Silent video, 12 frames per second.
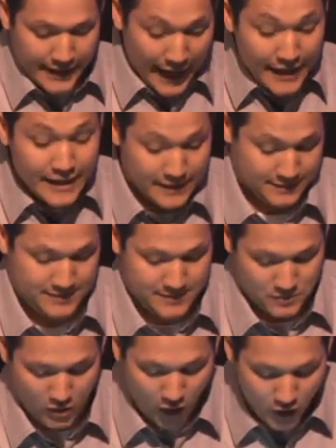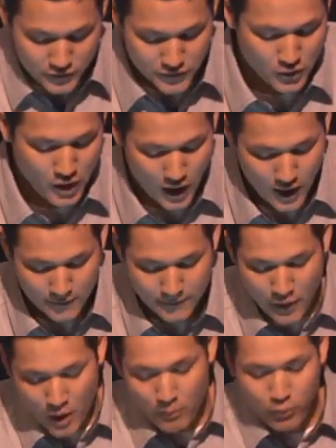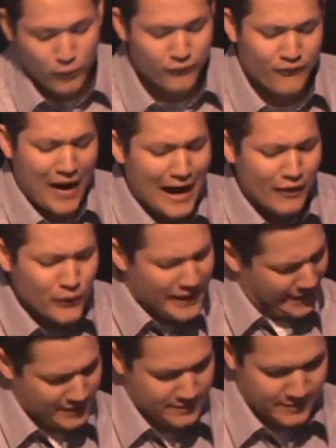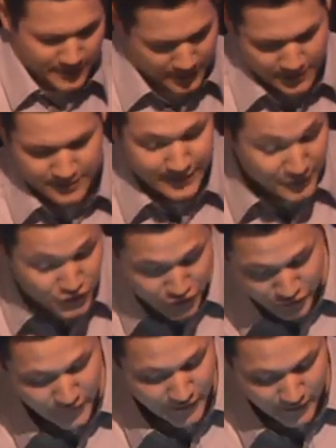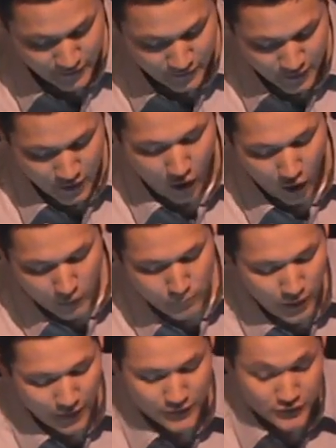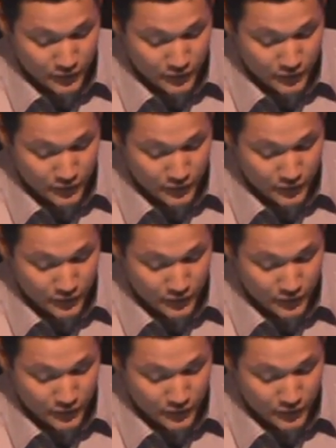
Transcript: Ganius, also called Porphyrius, centurion, our brother.